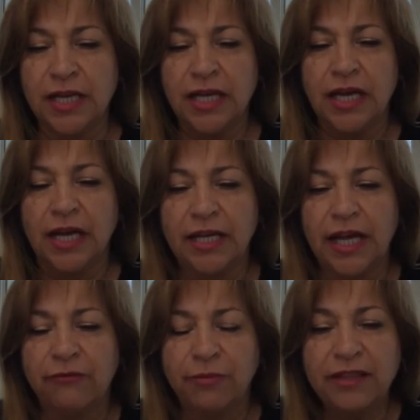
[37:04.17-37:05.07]

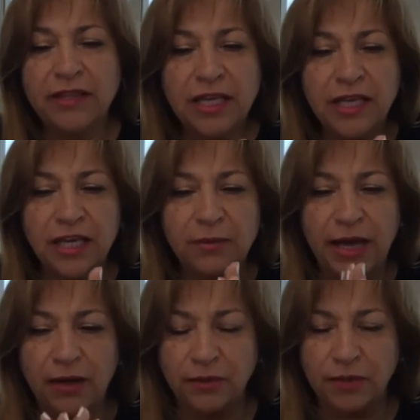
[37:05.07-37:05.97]
I've been thinking
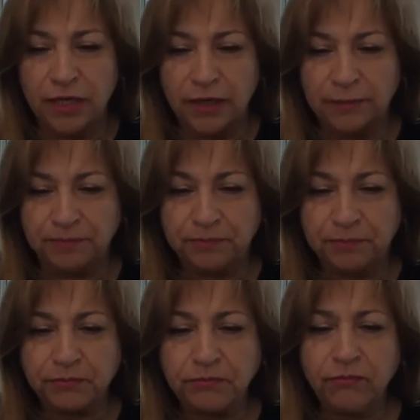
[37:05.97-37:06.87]
about
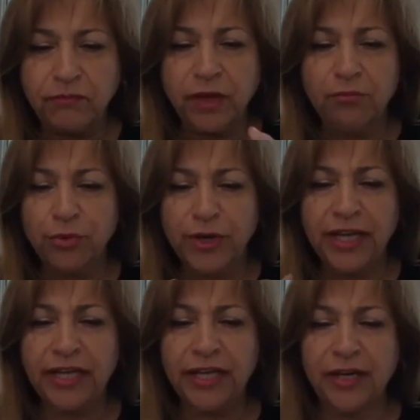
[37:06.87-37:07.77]

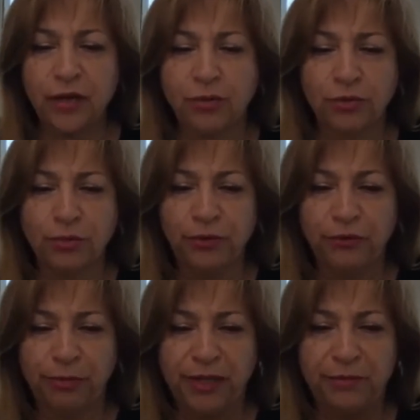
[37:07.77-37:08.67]
bringing in a group
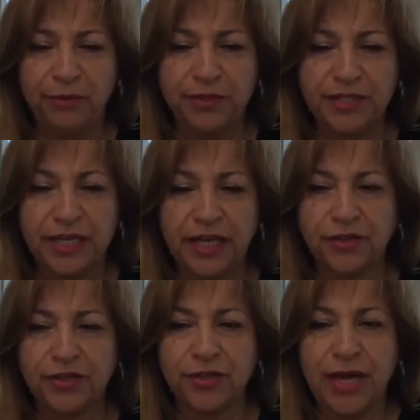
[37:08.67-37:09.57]
of people together
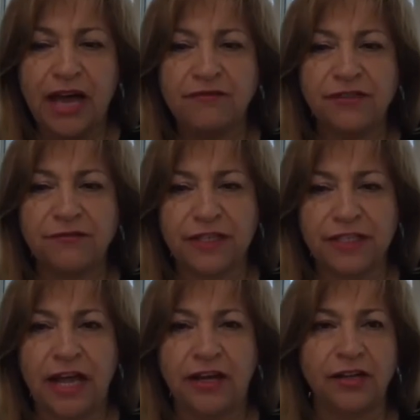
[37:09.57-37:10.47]
to have different
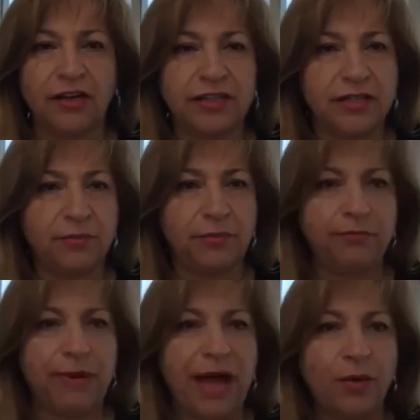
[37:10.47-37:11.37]
dialogues
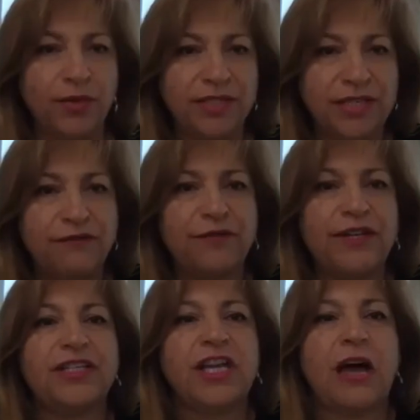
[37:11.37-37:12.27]
about
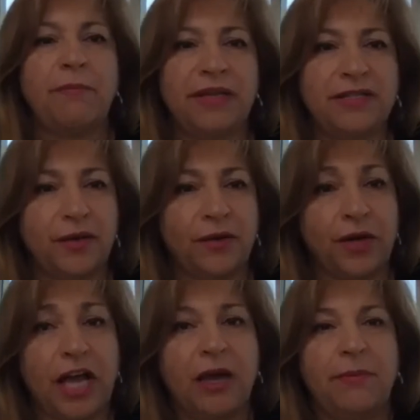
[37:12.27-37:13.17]
different topics that are
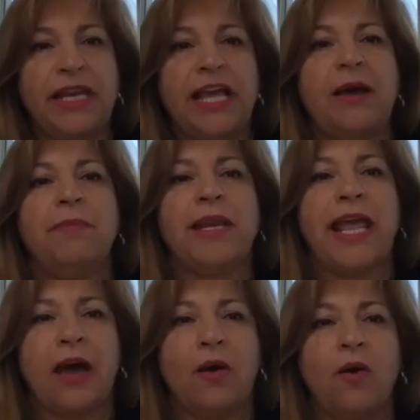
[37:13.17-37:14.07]
coming up
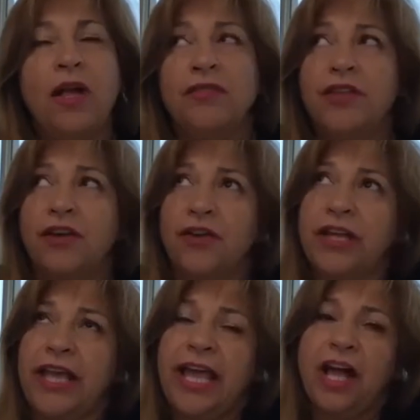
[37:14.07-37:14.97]
now that are
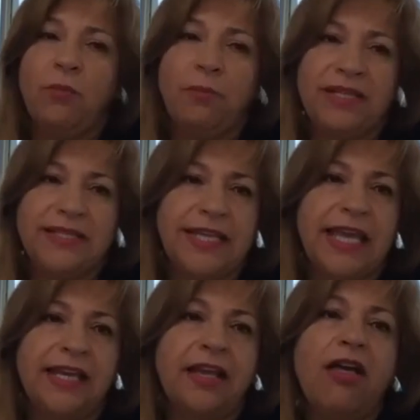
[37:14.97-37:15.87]
going to help us
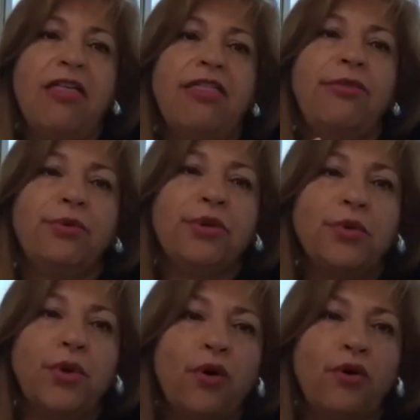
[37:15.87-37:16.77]
get through
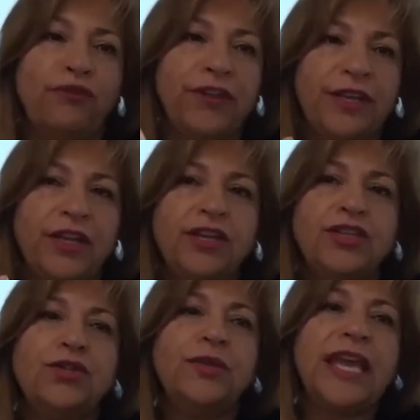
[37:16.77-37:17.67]
COVID
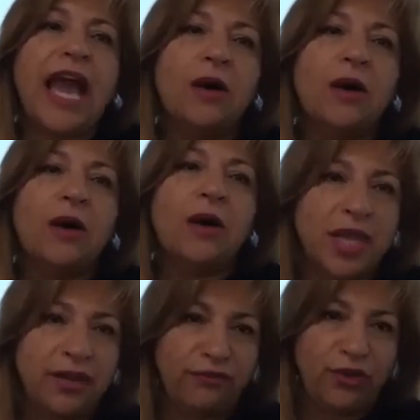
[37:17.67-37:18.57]
to the
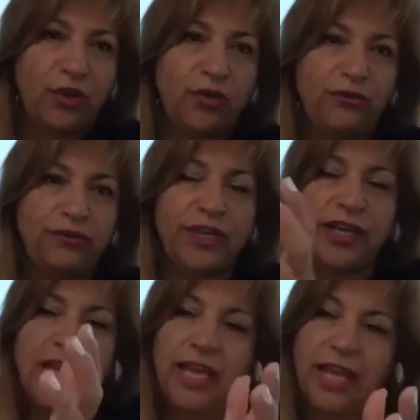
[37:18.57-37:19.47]
outside of
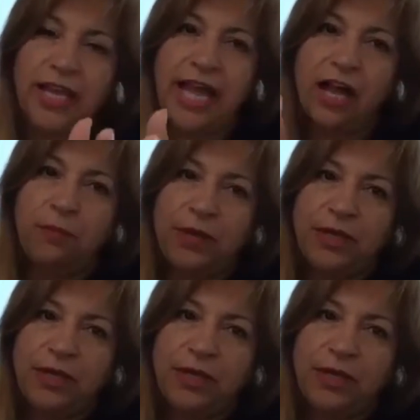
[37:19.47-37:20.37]
COVID and help
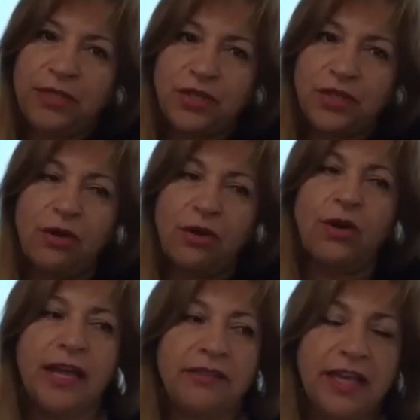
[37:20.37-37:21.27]
us go.
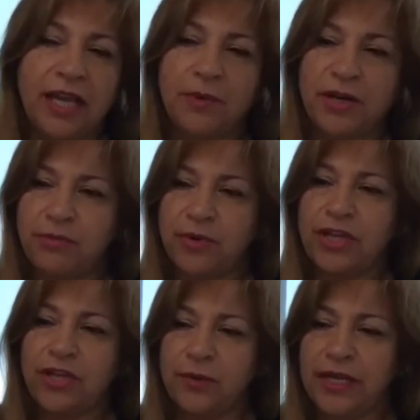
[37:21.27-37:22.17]
And I think I'm going to
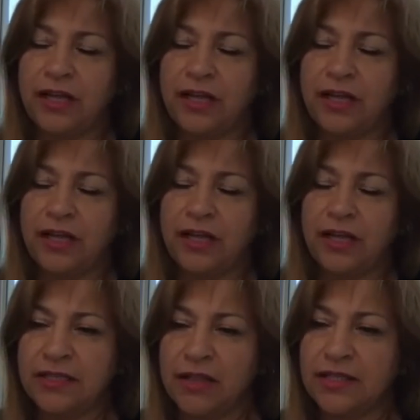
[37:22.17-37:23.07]
bring you in on
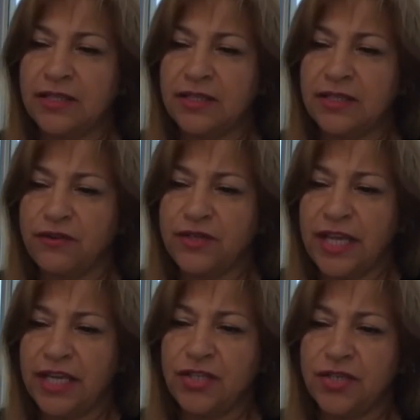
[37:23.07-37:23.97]
these
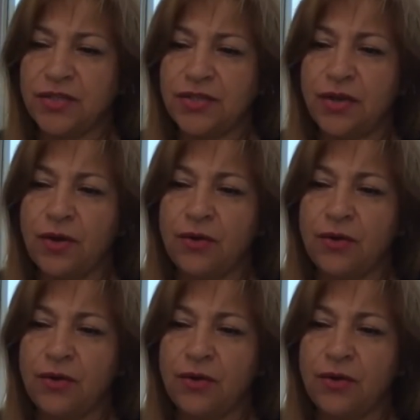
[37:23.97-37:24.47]
conversations.